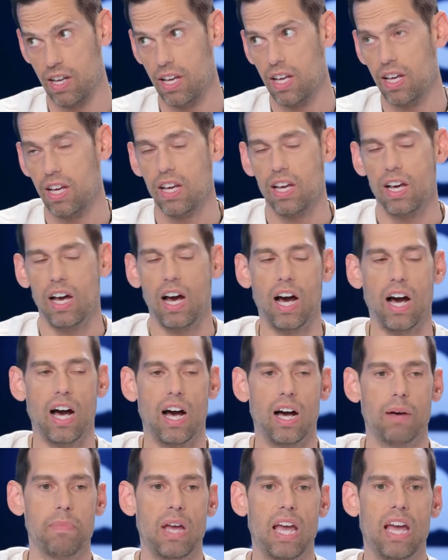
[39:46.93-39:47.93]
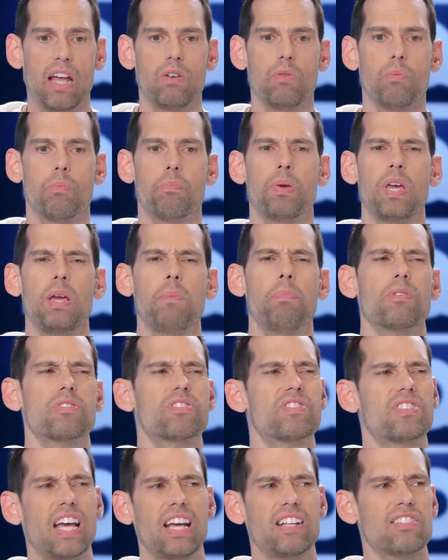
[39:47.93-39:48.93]
Yeah. Um, and people
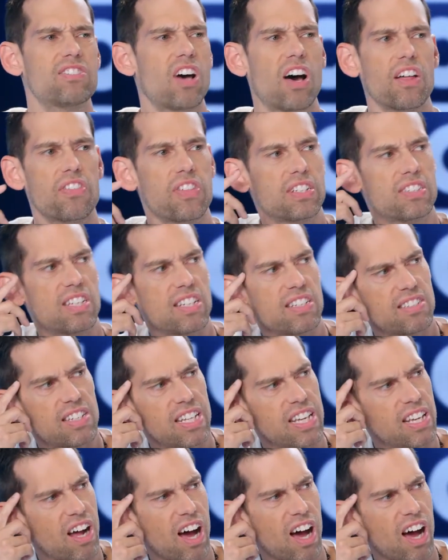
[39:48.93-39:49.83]
sense authenticity.